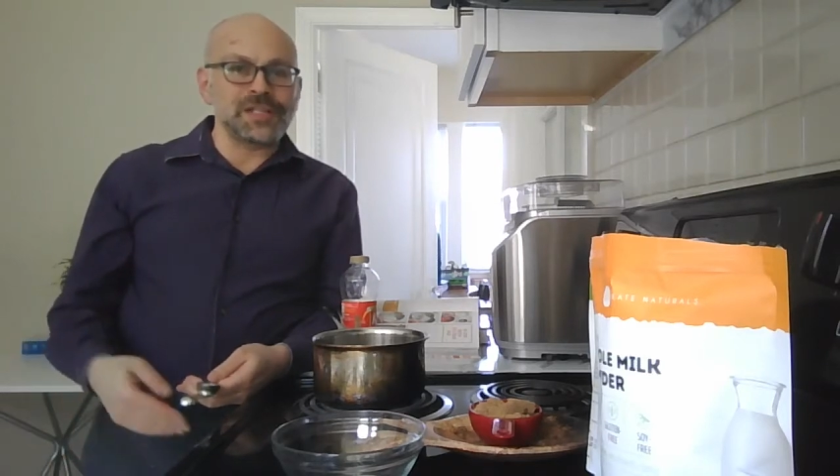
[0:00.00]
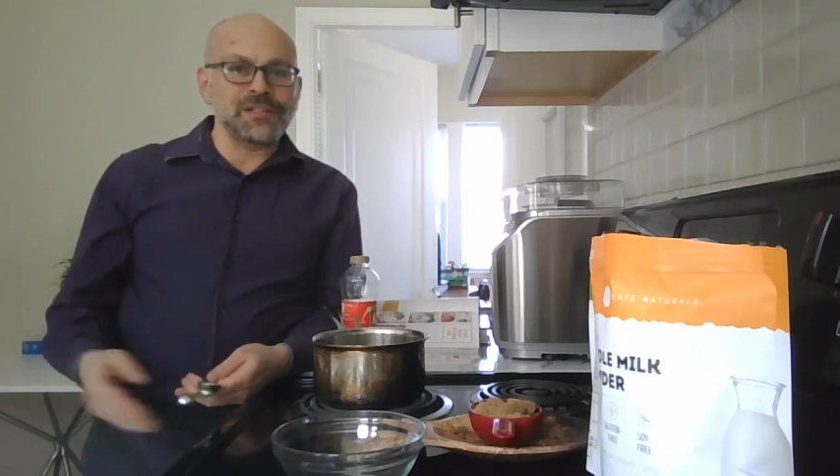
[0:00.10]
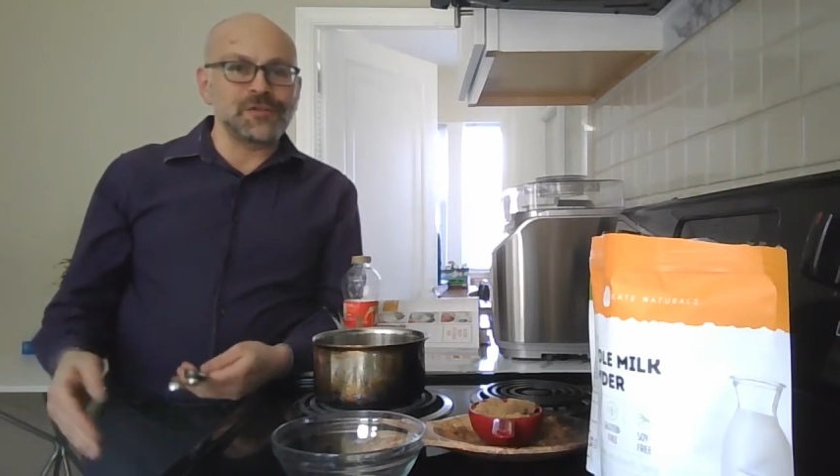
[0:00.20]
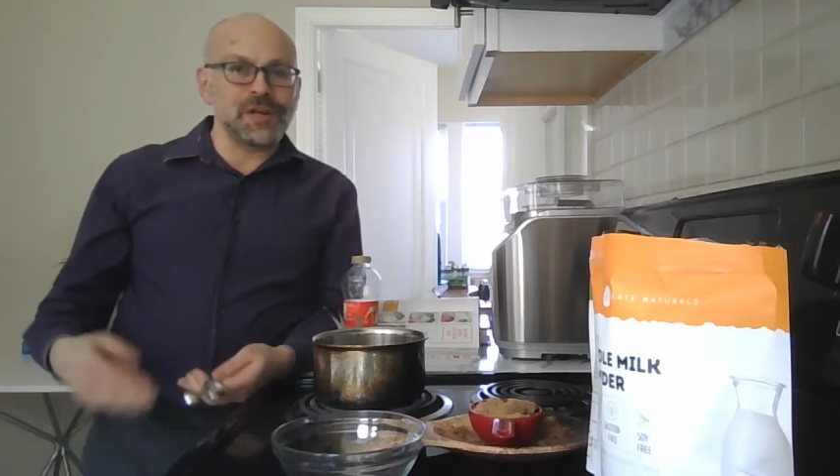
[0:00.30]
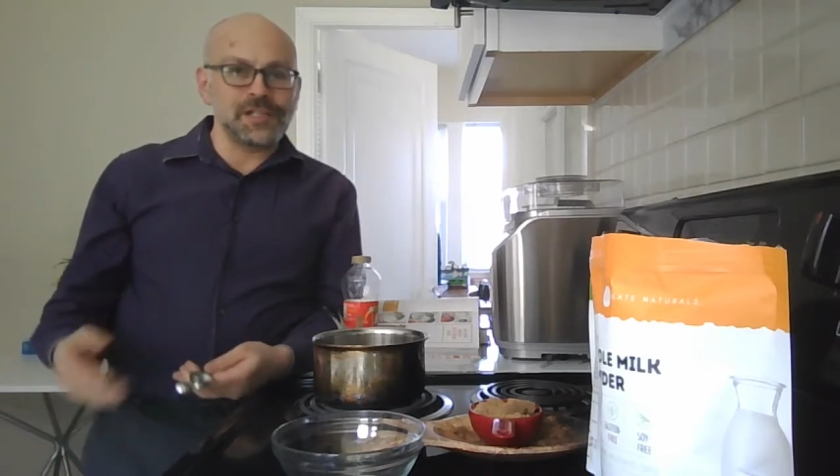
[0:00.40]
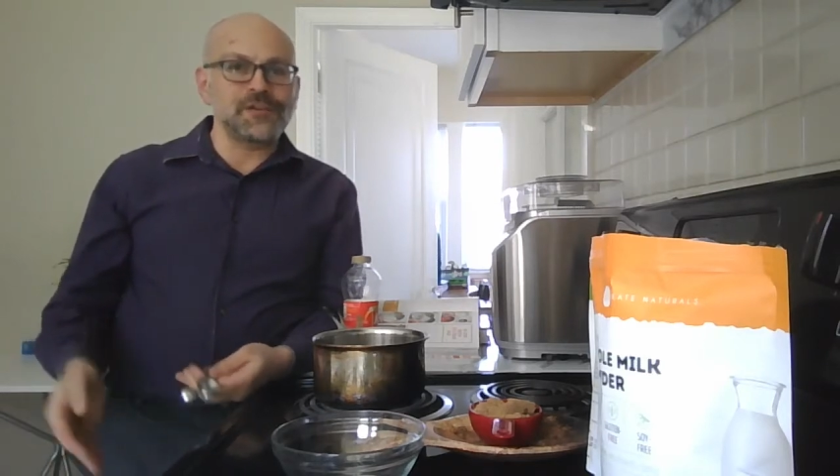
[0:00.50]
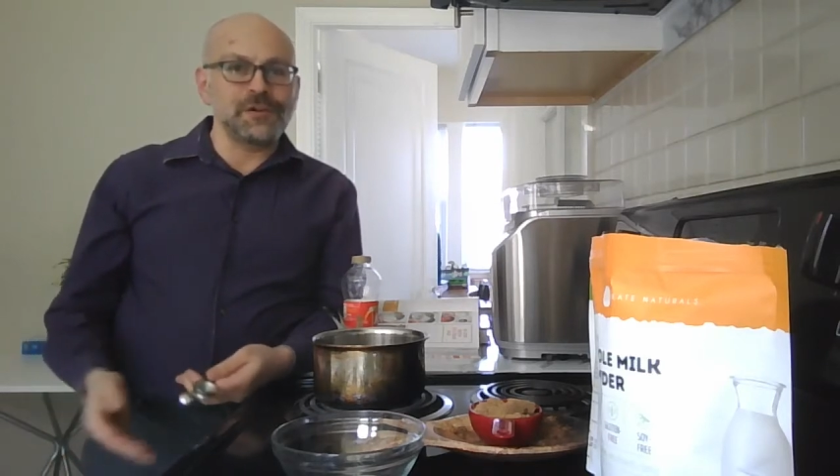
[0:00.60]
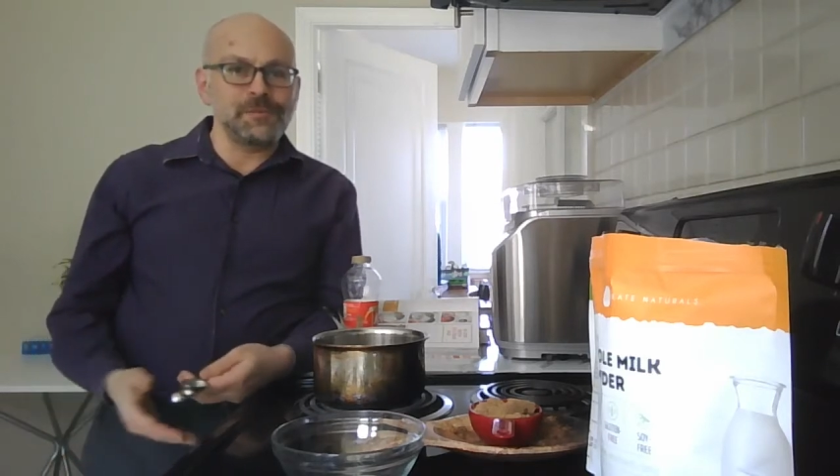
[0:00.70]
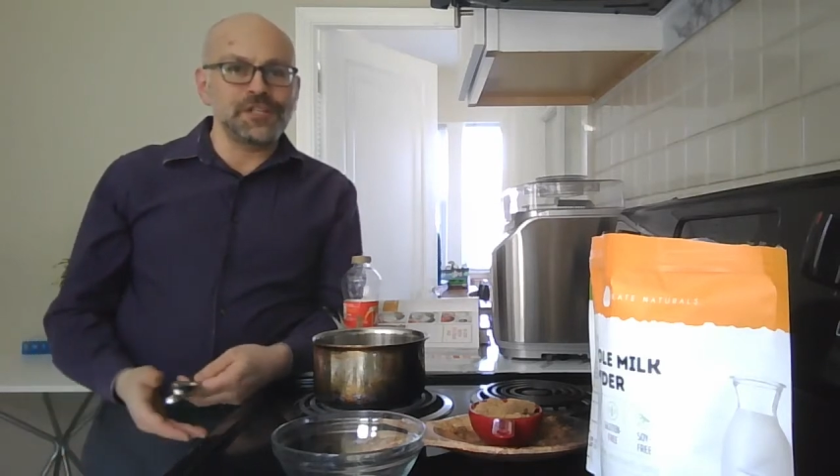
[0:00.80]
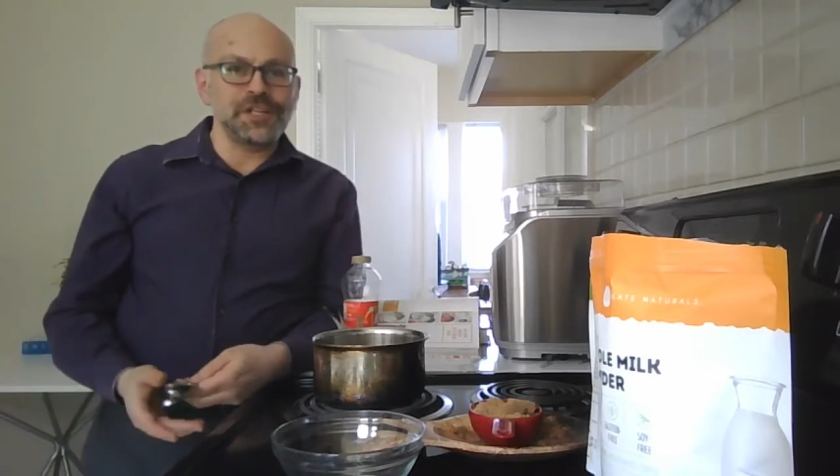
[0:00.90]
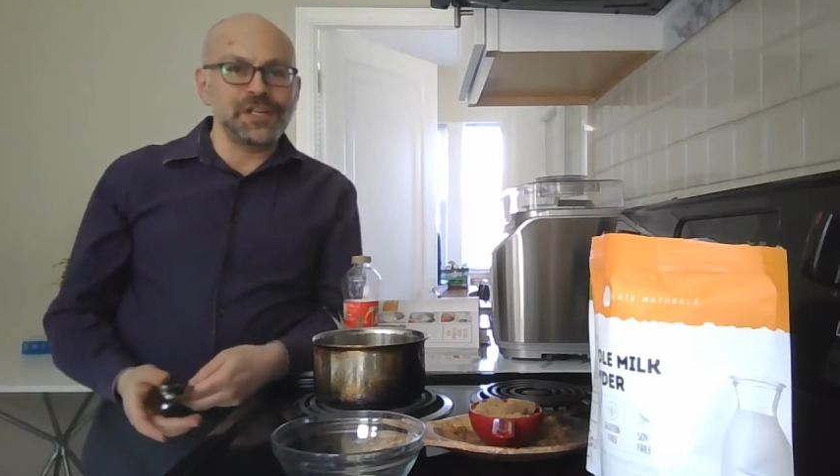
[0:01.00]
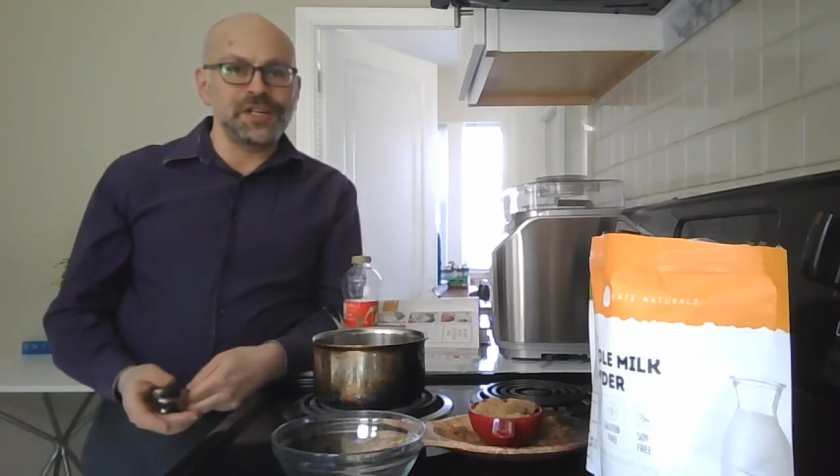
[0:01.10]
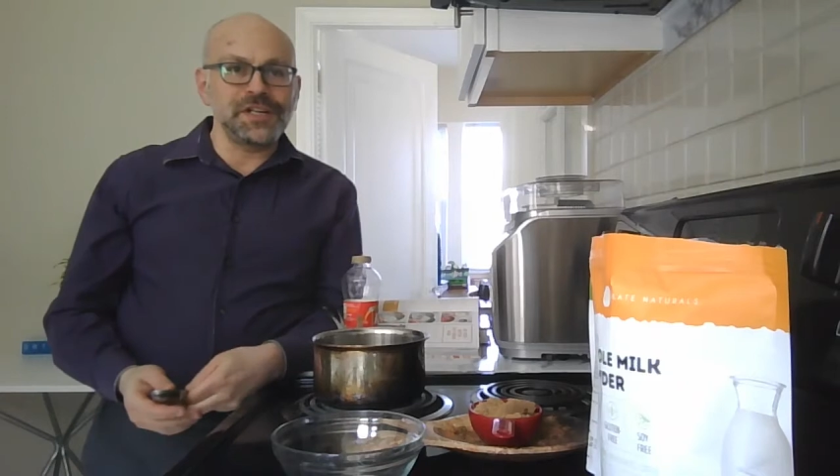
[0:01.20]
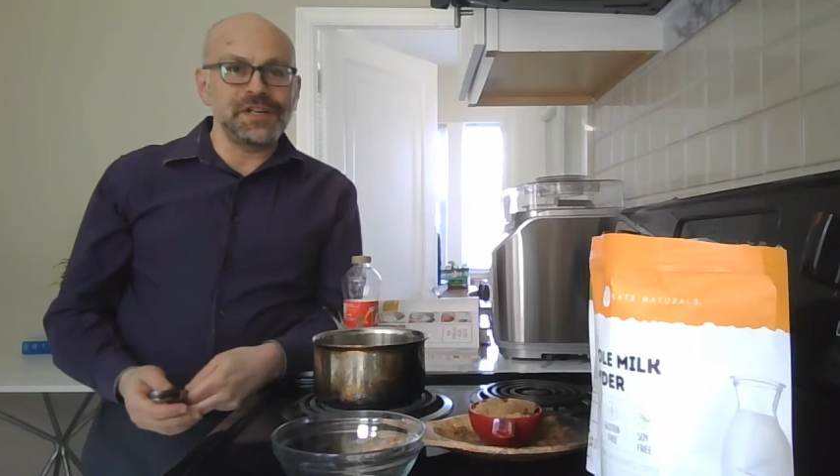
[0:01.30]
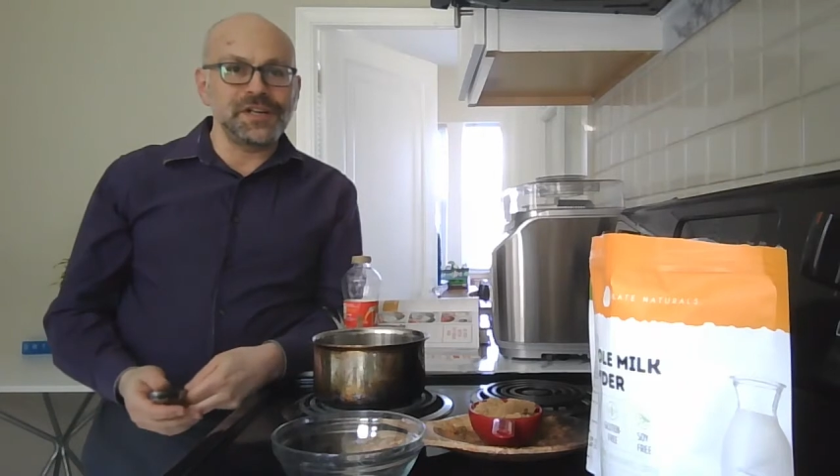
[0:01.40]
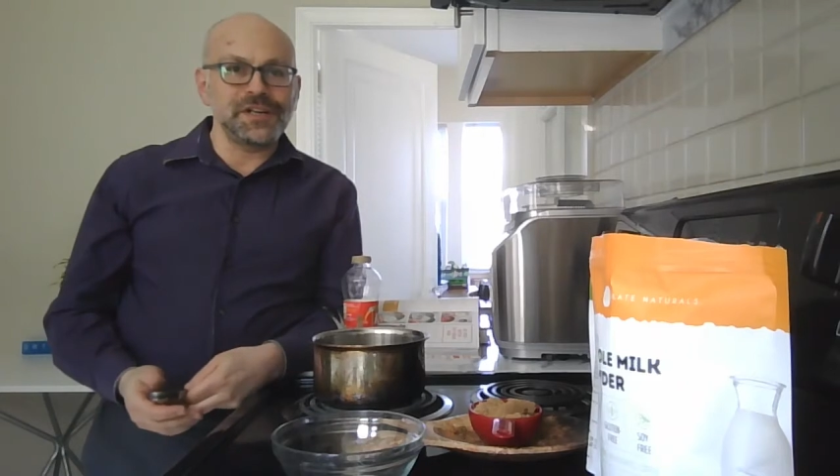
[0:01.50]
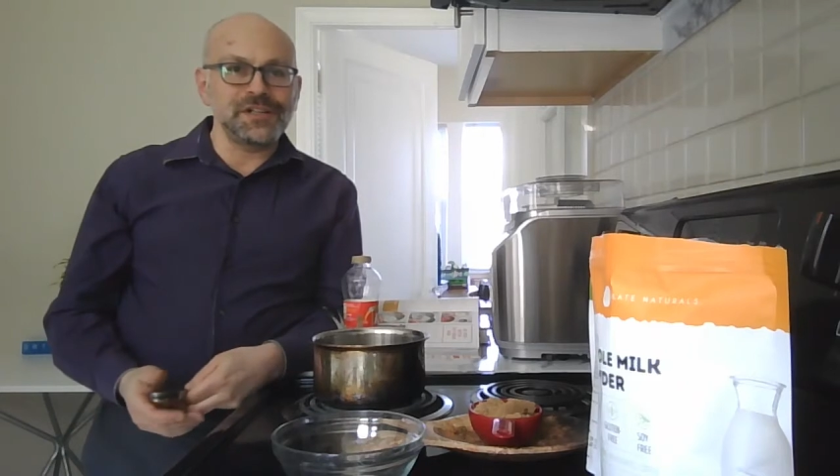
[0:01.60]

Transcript: into an ice cream machine and